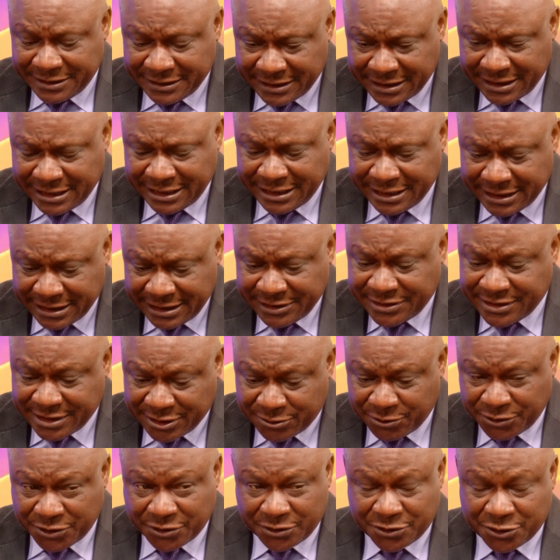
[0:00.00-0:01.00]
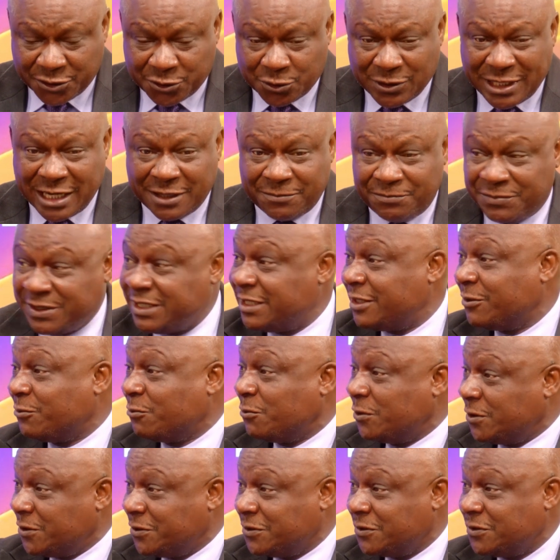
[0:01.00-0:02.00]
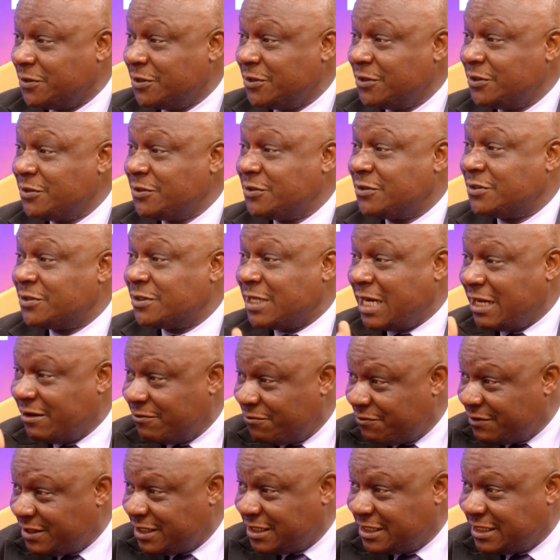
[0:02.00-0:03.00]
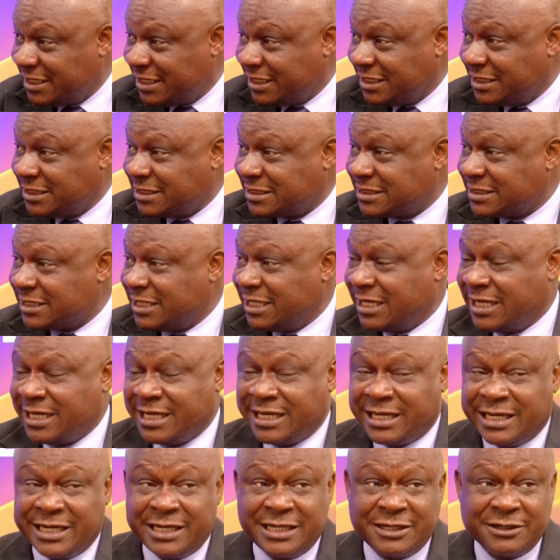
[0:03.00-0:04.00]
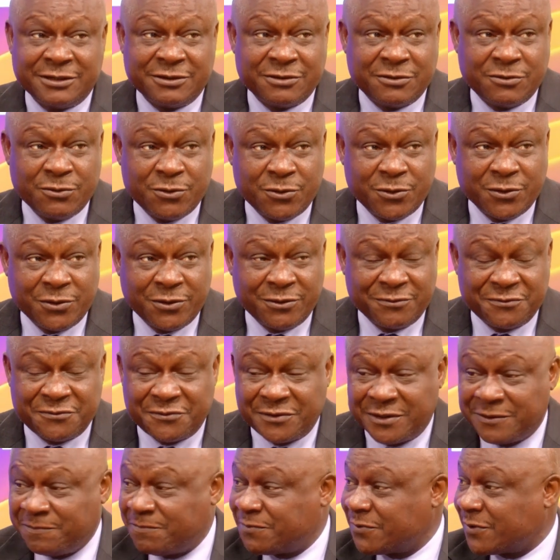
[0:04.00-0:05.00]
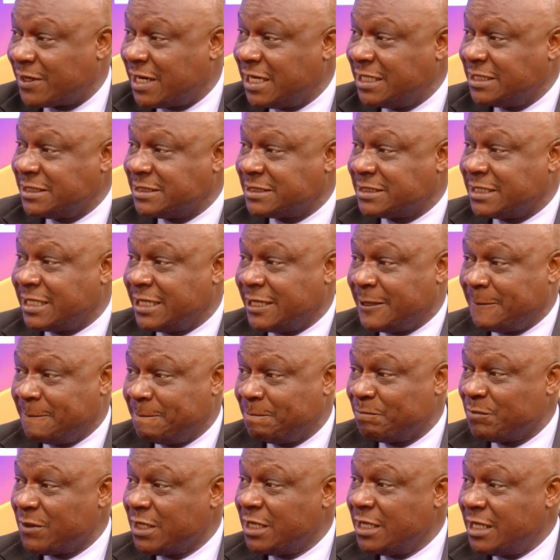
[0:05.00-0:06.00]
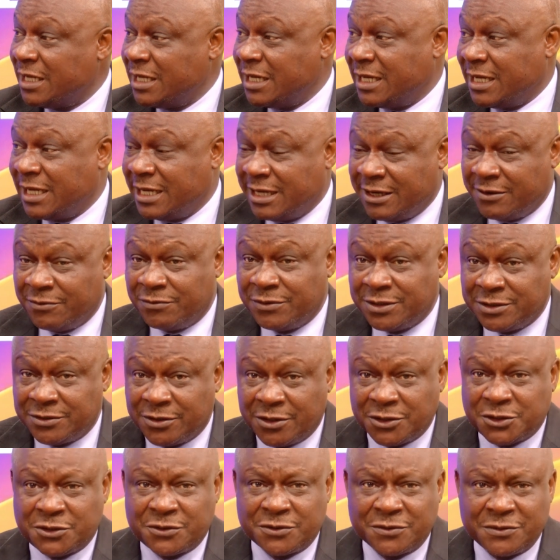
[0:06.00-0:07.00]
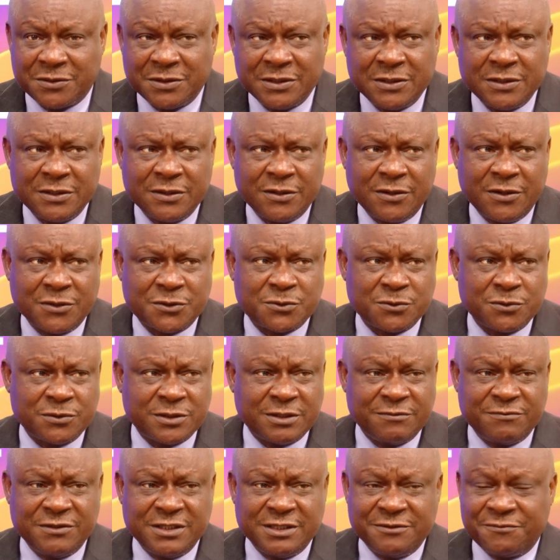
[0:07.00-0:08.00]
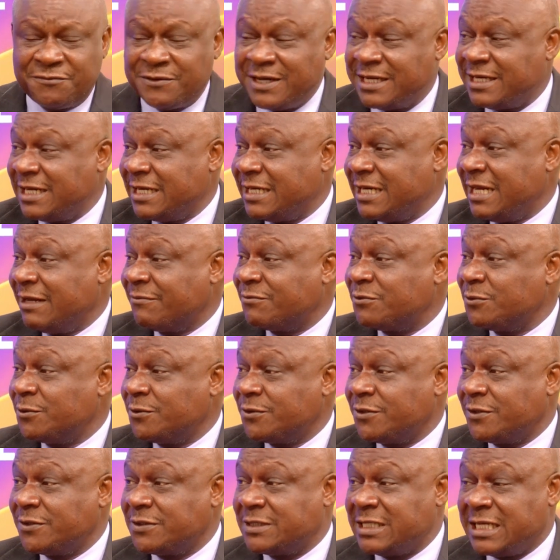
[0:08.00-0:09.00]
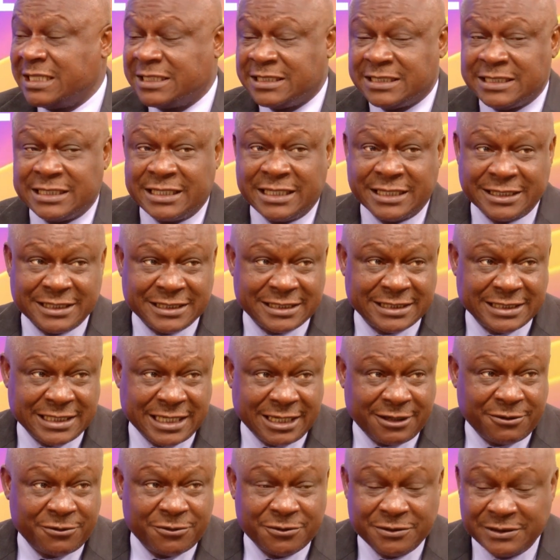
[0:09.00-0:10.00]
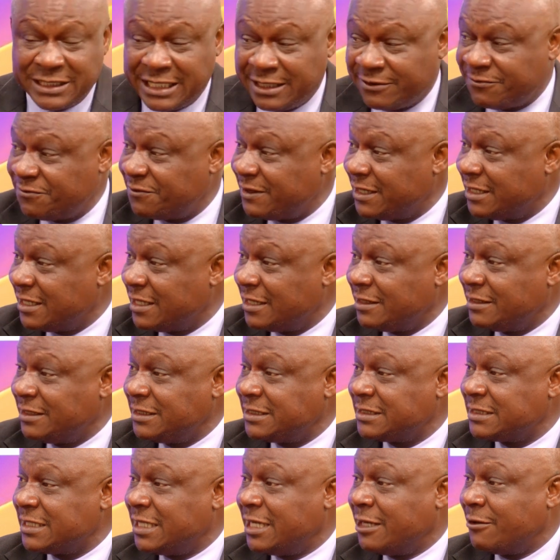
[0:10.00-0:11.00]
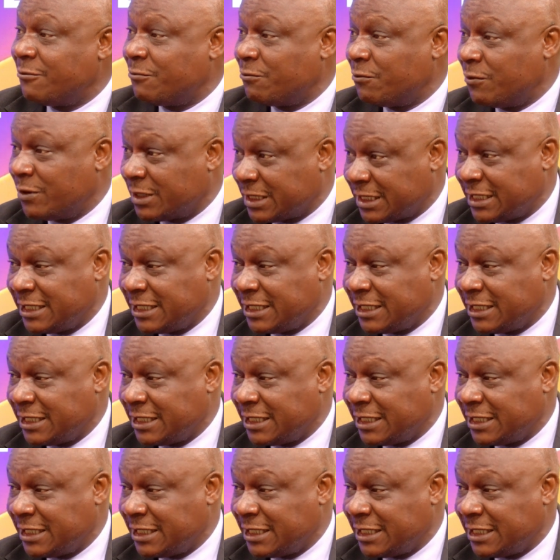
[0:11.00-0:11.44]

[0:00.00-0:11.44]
institution, should have been the one driving this goal of price reduction. Also given the fact that they have told us that their own refineries are working.